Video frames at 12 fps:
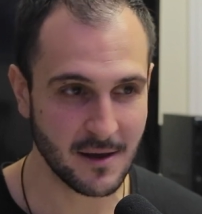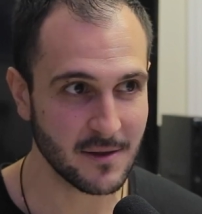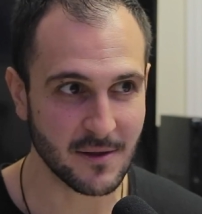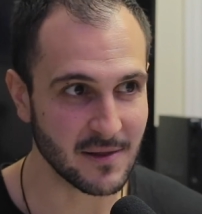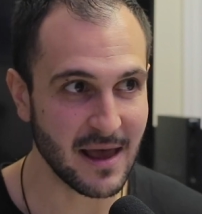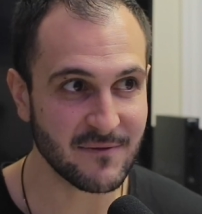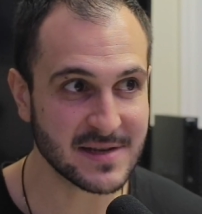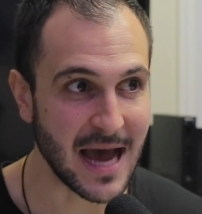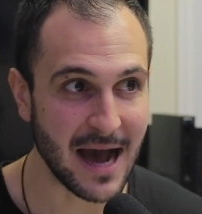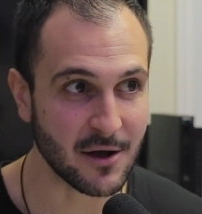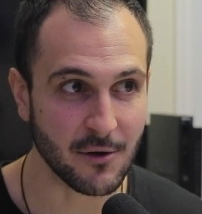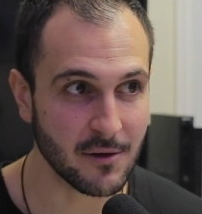The left
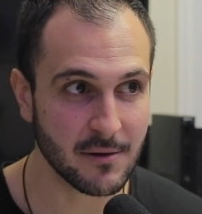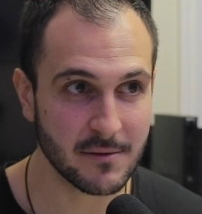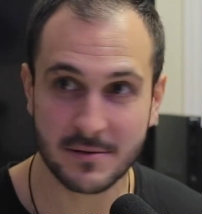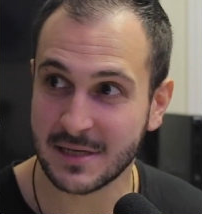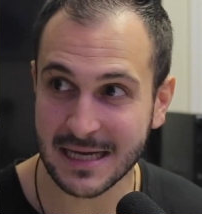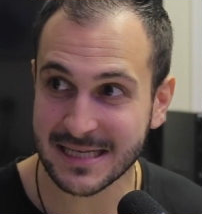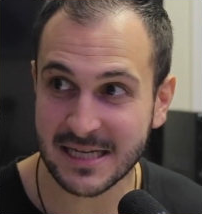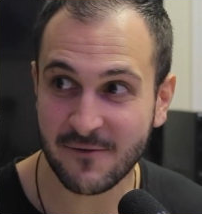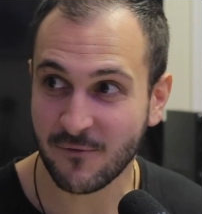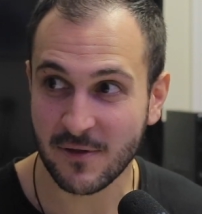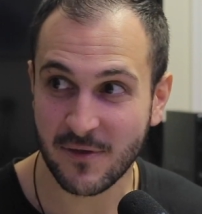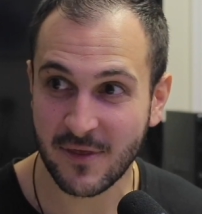tackle does
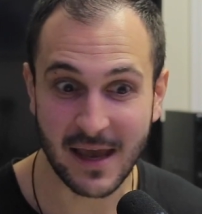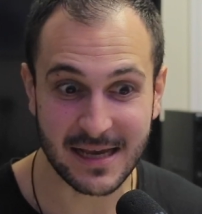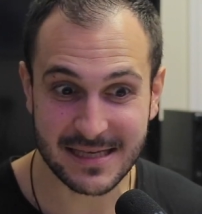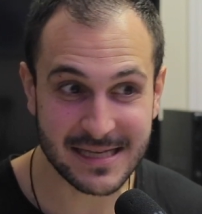different things